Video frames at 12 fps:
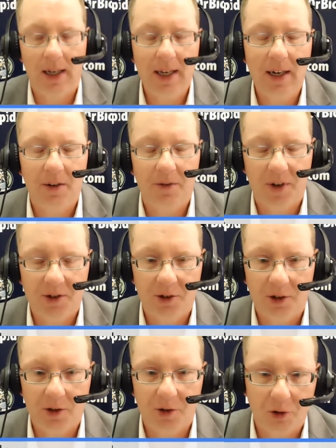
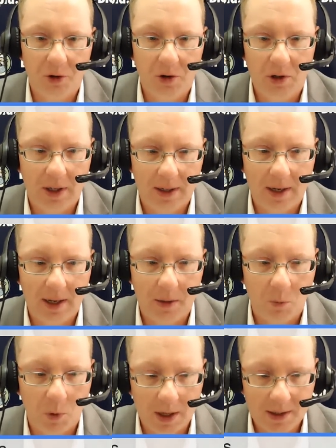infection control,
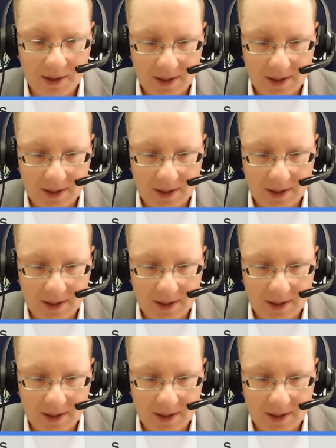and what